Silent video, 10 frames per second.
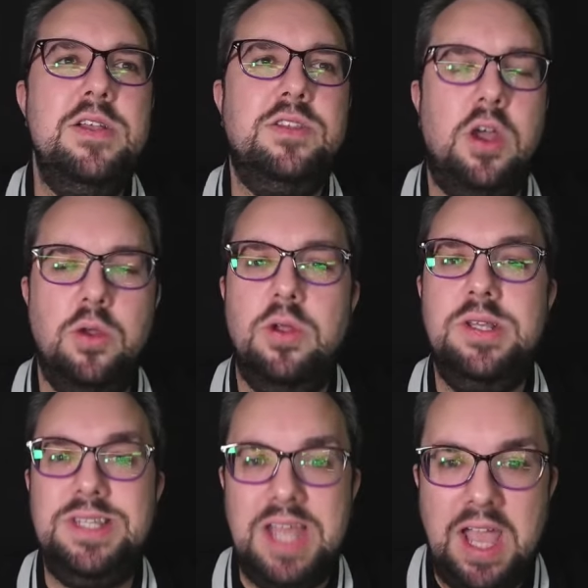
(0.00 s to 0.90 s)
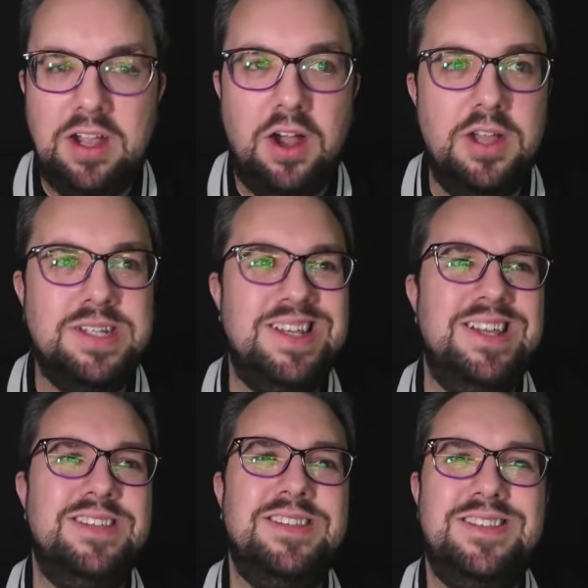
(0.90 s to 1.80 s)
So, deck
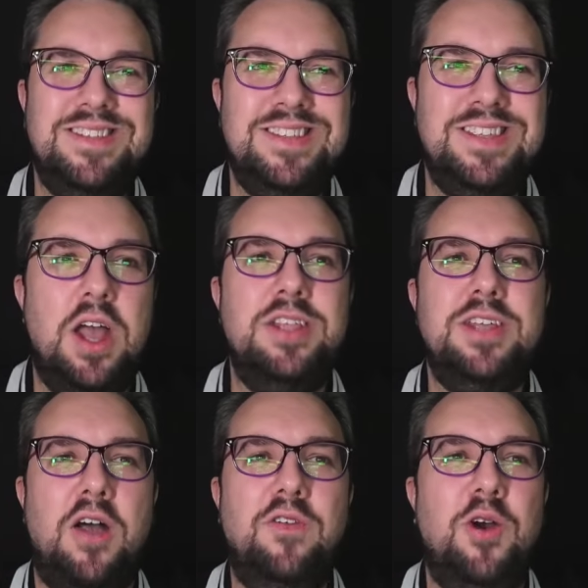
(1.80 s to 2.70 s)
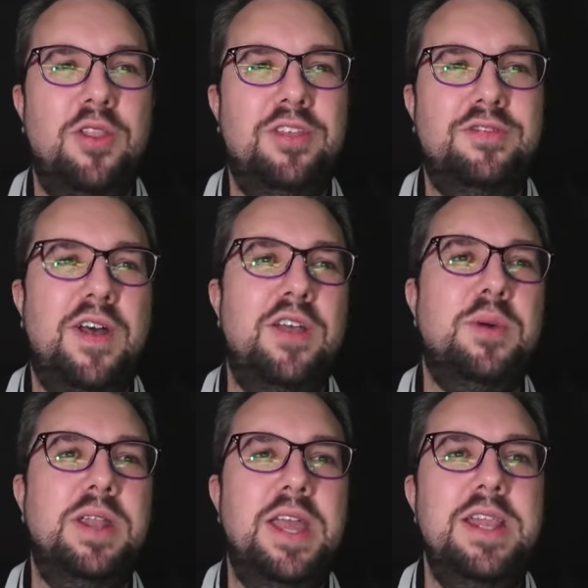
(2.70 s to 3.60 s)
ideas. I've got this first
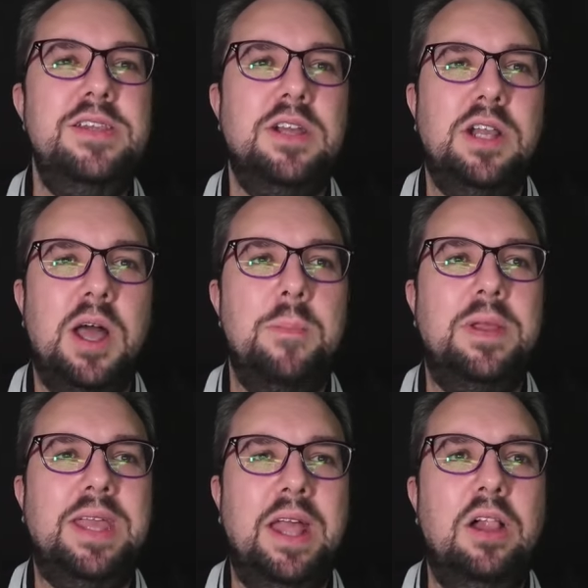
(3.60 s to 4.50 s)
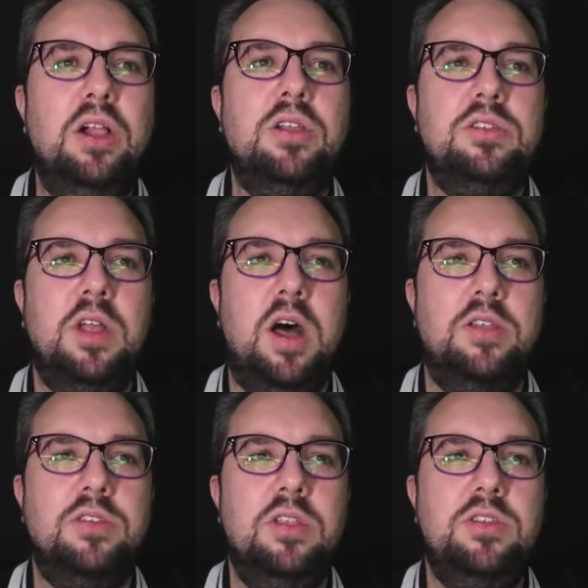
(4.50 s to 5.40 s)
one, Inder Club Guild
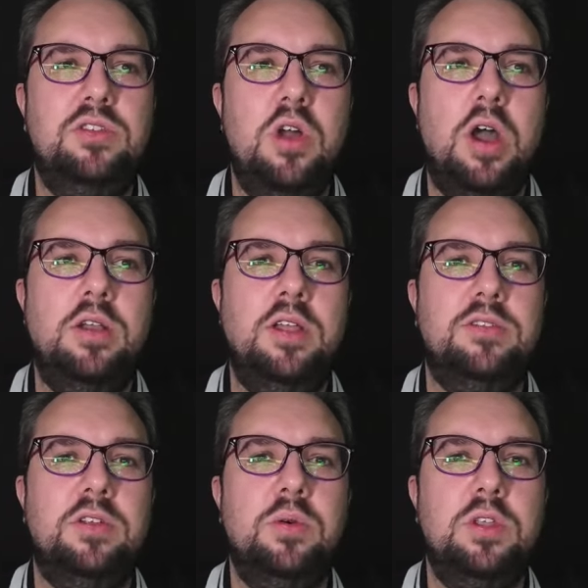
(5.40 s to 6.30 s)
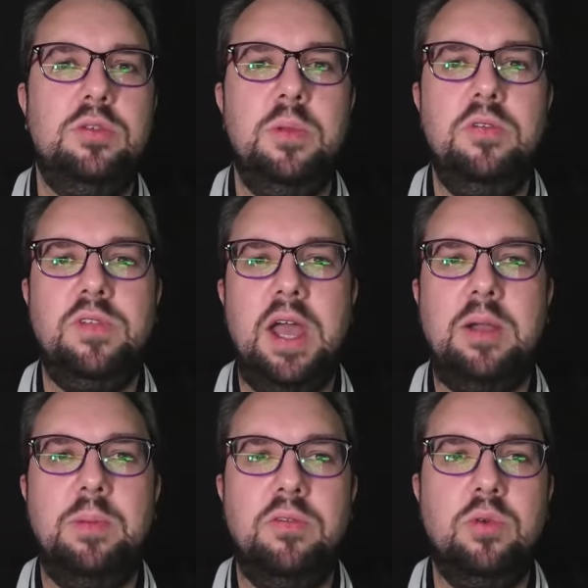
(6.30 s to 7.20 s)
Stars. This is not only a silky smooth deck,
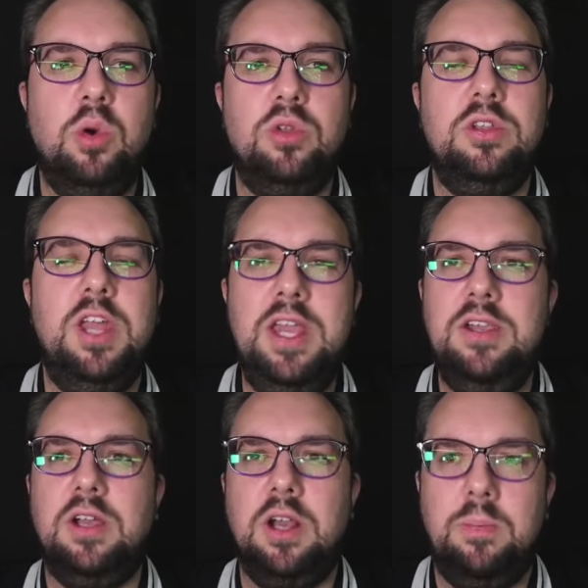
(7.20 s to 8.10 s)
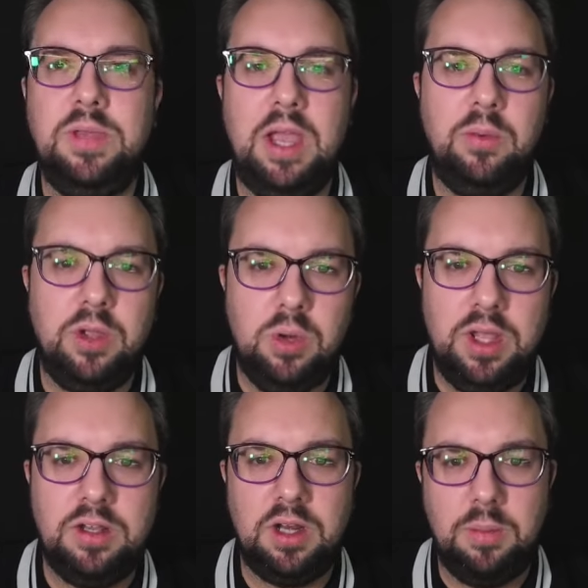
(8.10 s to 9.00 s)
but of course an Inder Club deck. We call it
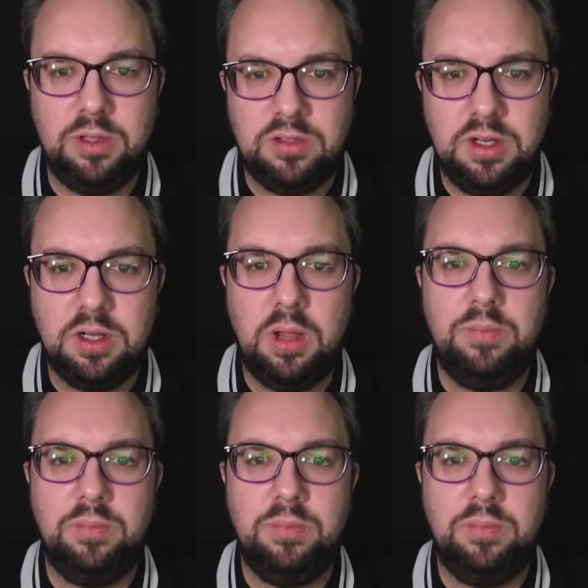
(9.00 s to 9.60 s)
Inder Club because Inder